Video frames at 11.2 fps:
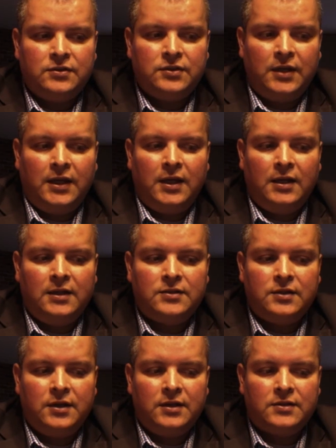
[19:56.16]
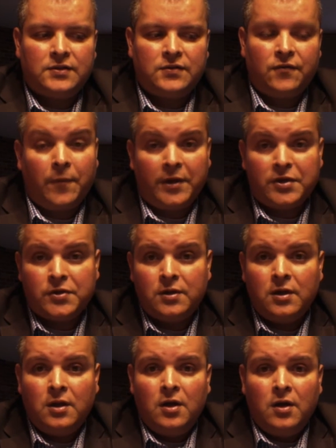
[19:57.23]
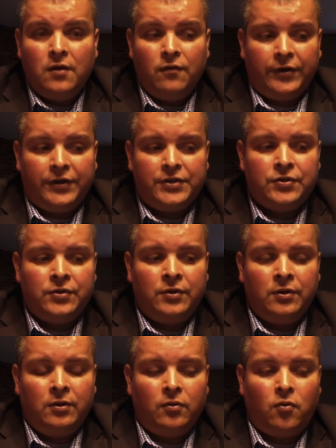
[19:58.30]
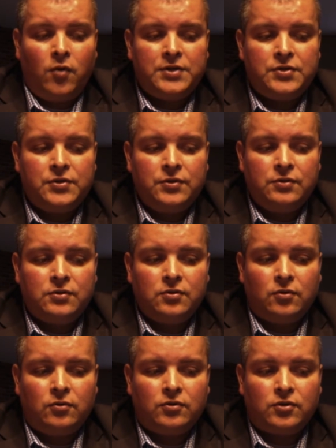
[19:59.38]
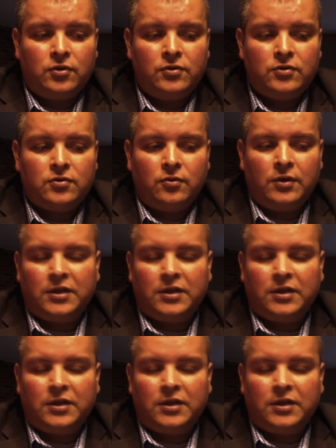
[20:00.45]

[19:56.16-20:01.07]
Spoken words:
and here's information. For additional questions or concerns over a